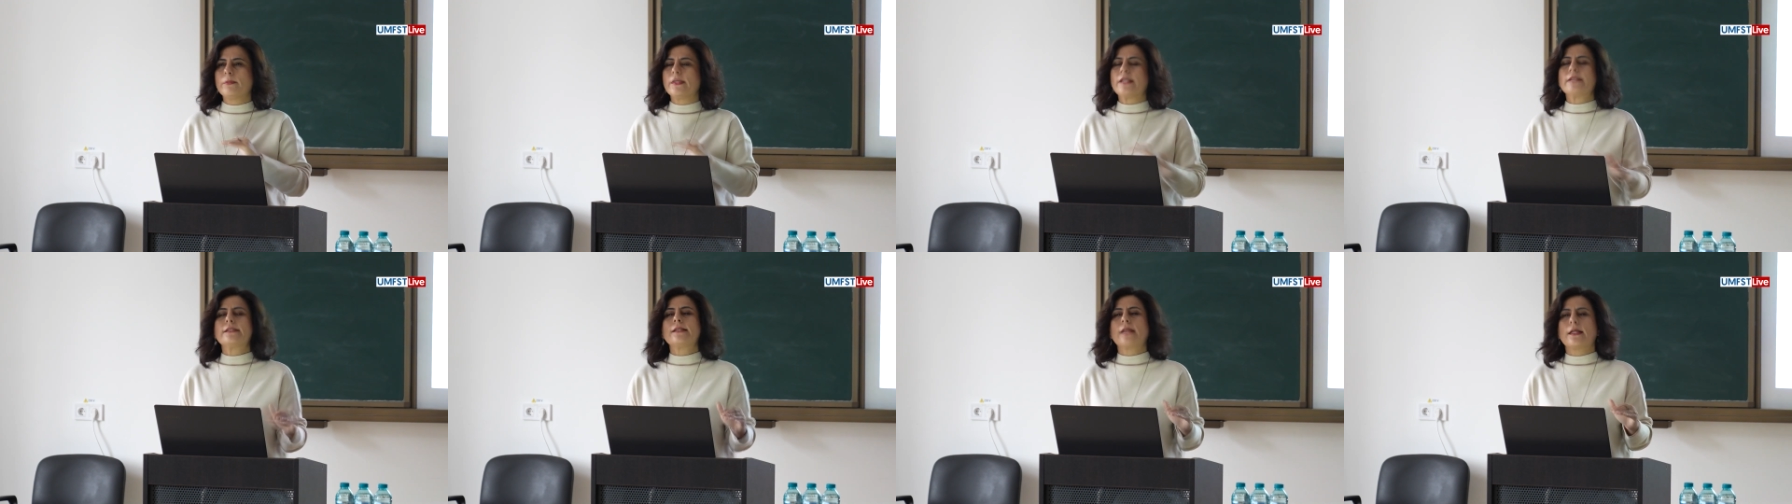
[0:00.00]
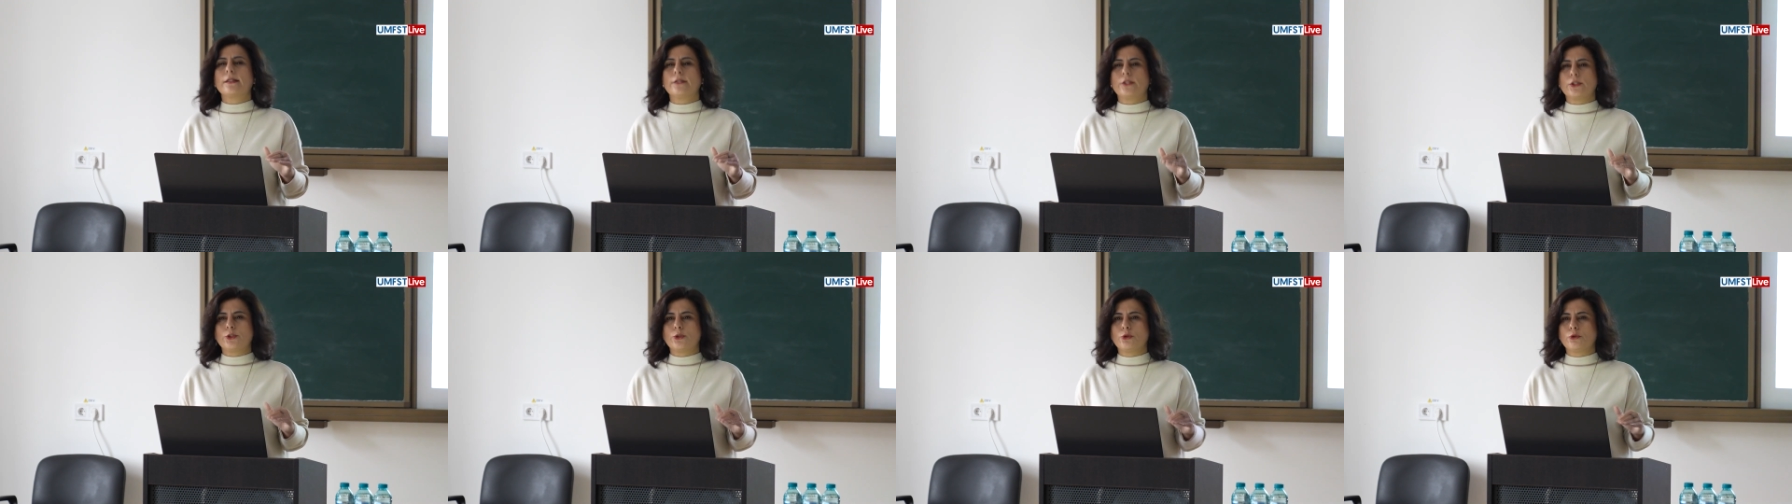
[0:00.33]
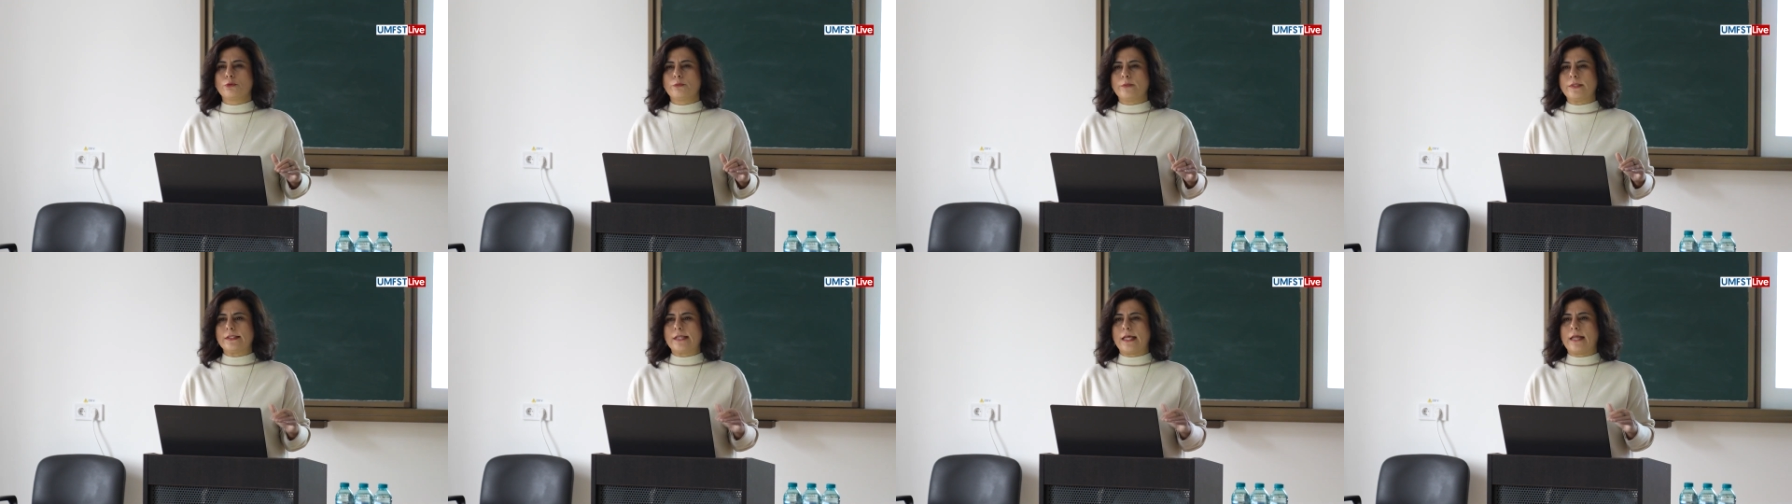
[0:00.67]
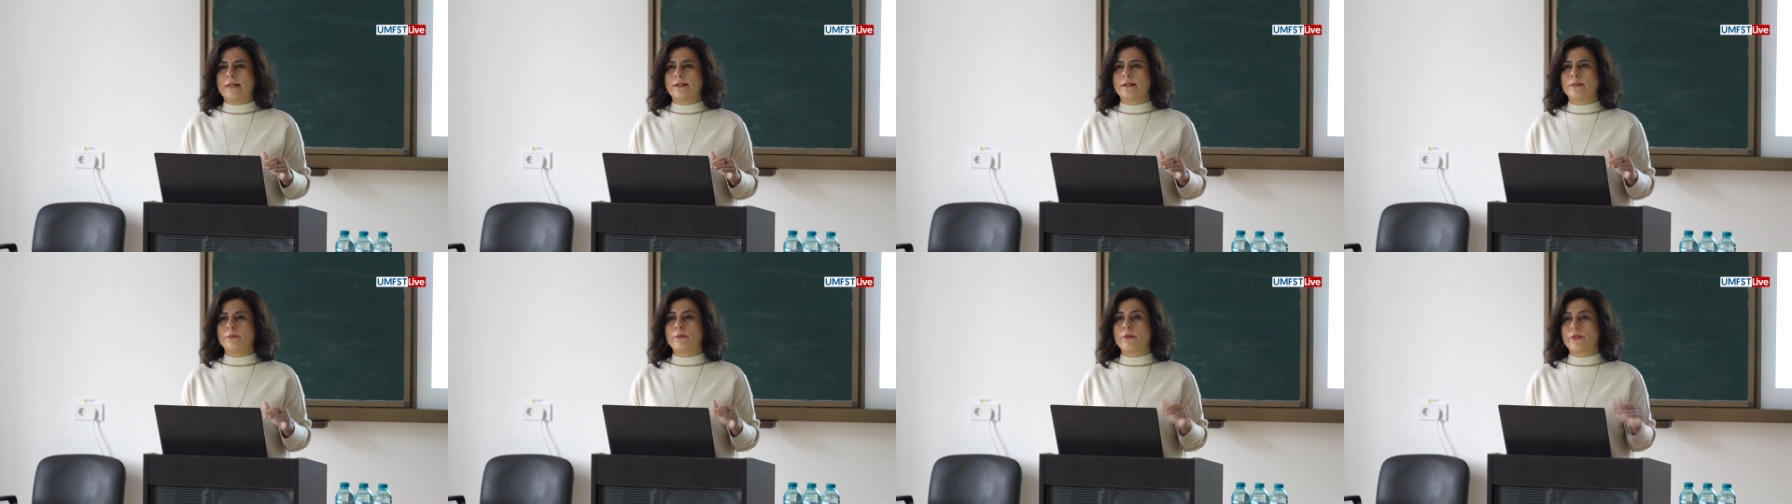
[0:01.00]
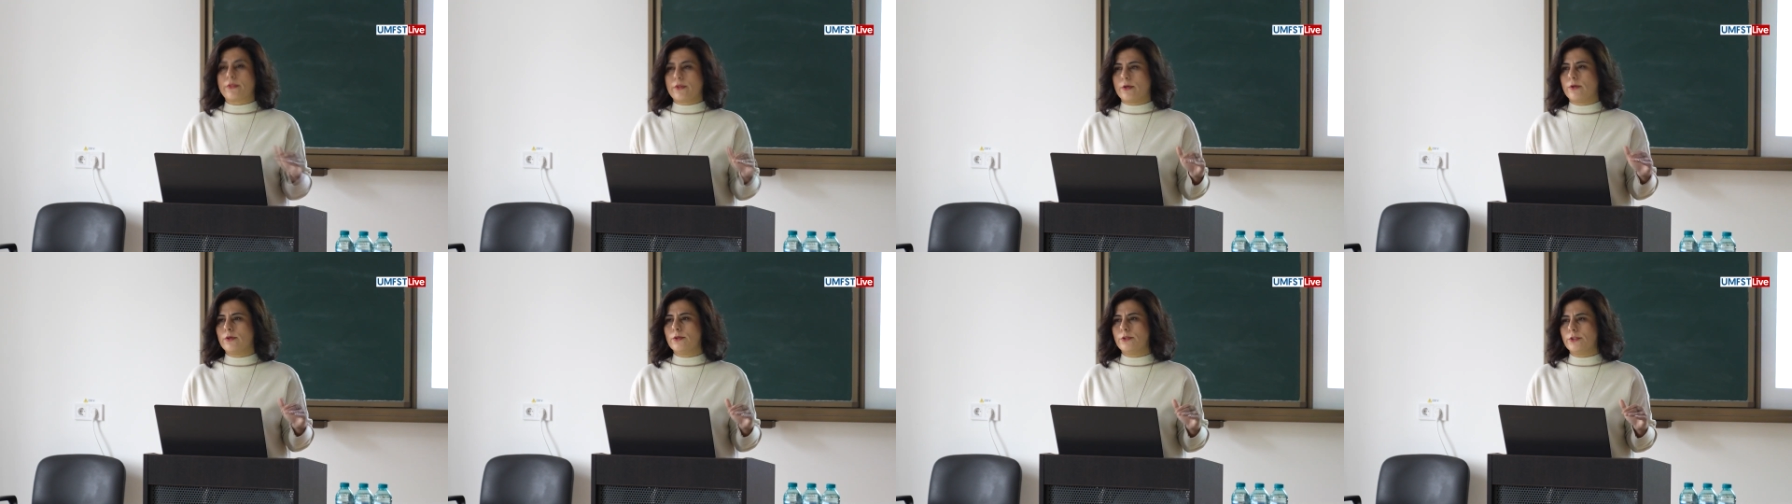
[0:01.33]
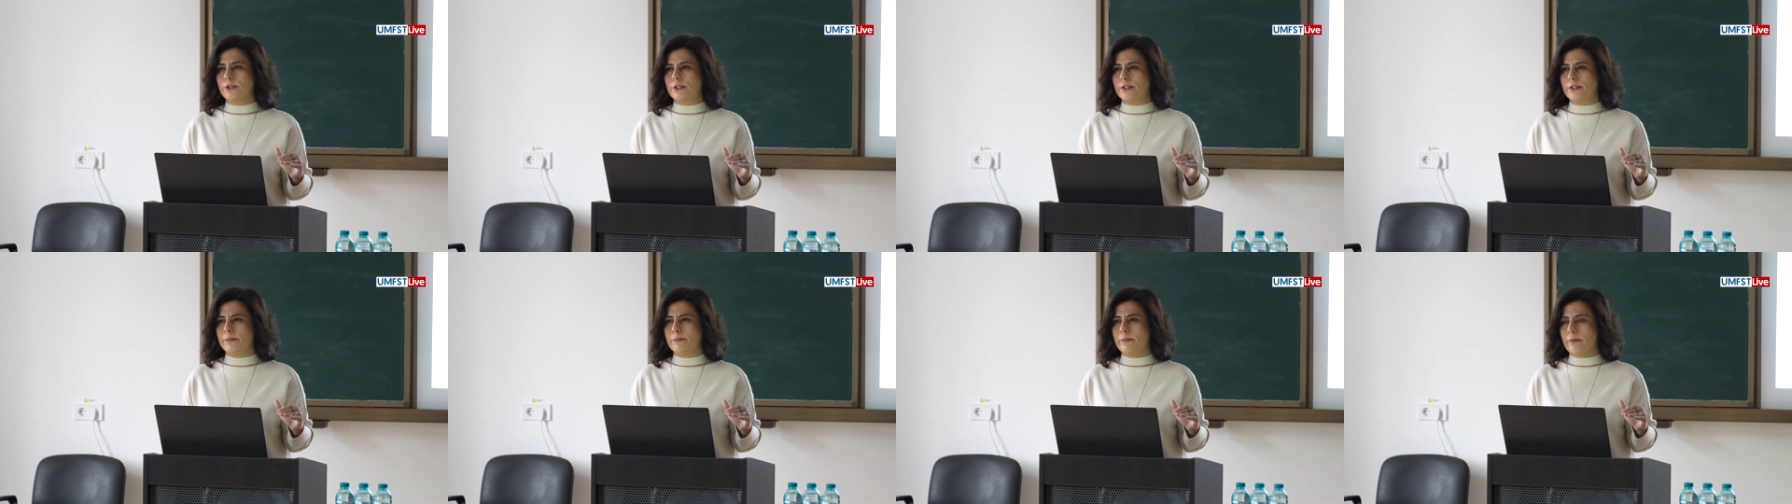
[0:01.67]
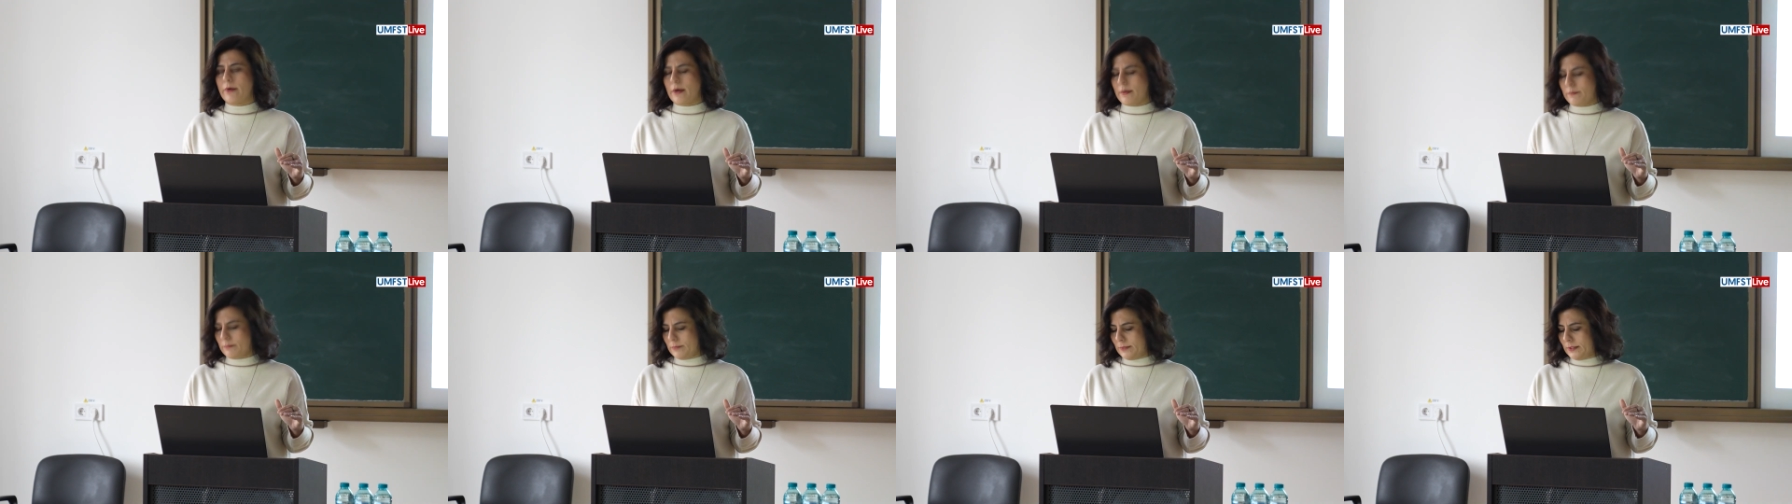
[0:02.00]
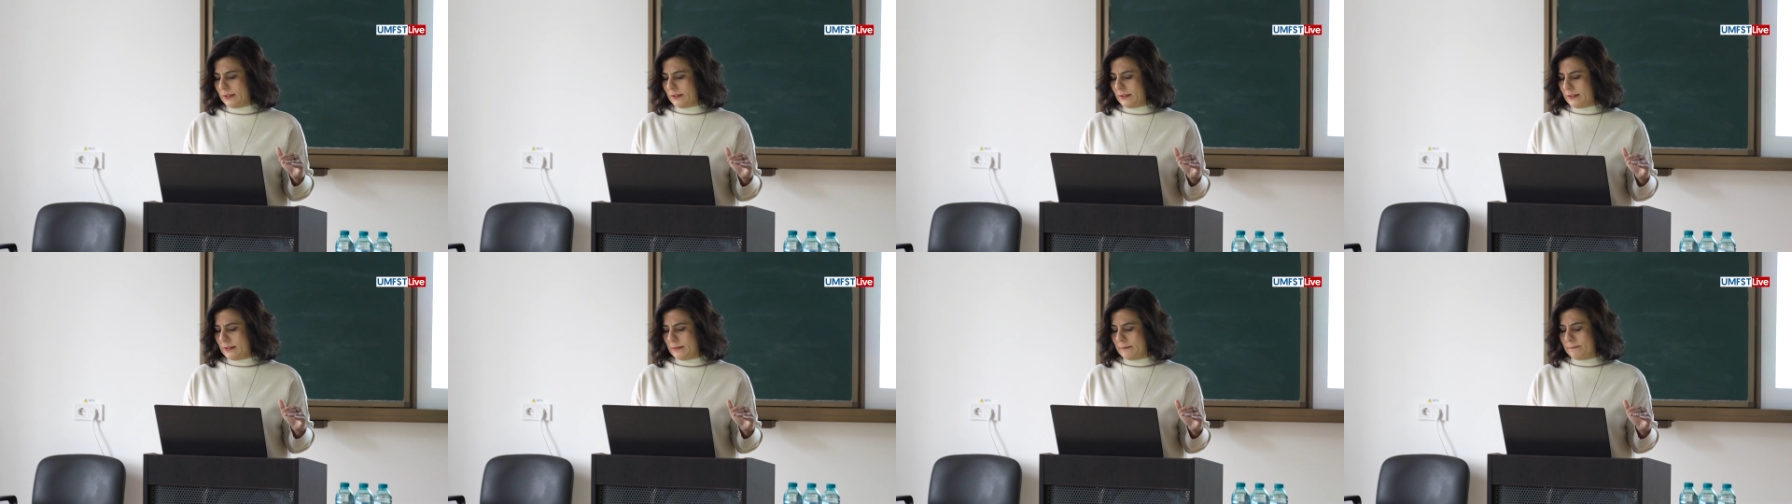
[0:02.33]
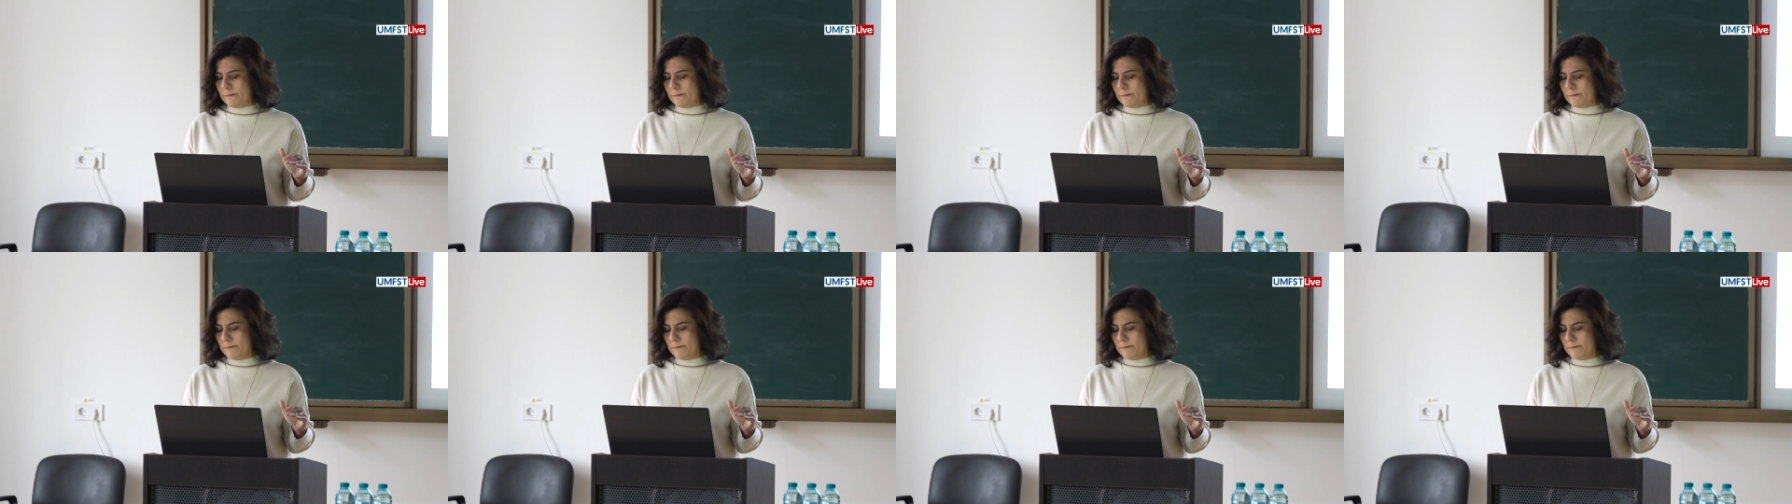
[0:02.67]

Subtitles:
placenta should be sent to the pathology department.